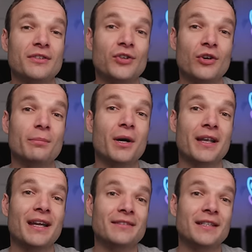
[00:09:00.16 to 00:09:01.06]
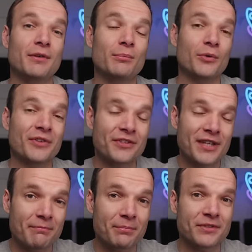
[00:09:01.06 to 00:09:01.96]
stock market has delivered more than
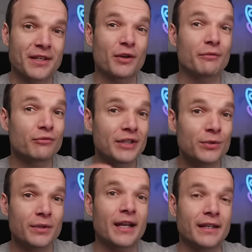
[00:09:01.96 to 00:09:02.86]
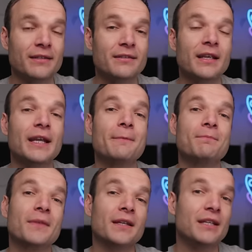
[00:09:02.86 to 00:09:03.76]
7% of real gains
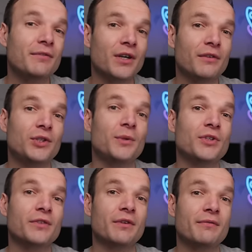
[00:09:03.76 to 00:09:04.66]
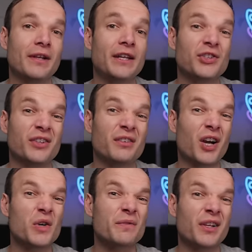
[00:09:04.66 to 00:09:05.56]
even after you adjust for inflation
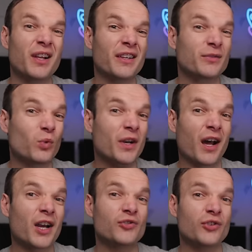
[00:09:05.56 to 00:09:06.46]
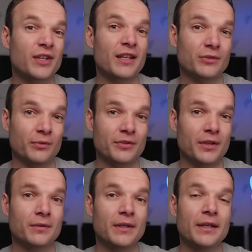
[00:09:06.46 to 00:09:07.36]
over the last 100 years or so.
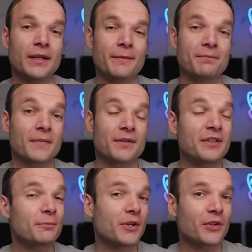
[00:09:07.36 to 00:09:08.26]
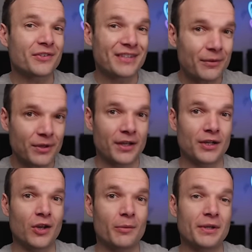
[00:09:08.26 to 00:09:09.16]
This might not sound like a
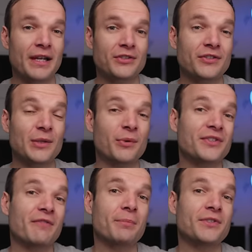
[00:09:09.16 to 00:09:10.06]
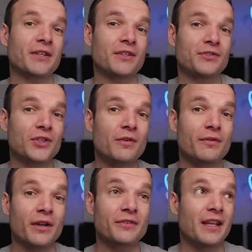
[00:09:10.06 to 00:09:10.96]
lot, but let's just see what 7% can do
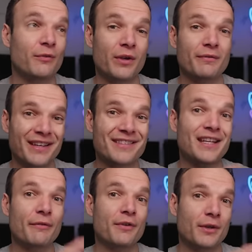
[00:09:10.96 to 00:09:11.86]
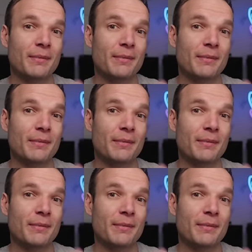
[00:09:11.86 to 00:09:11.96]
for us if we invest different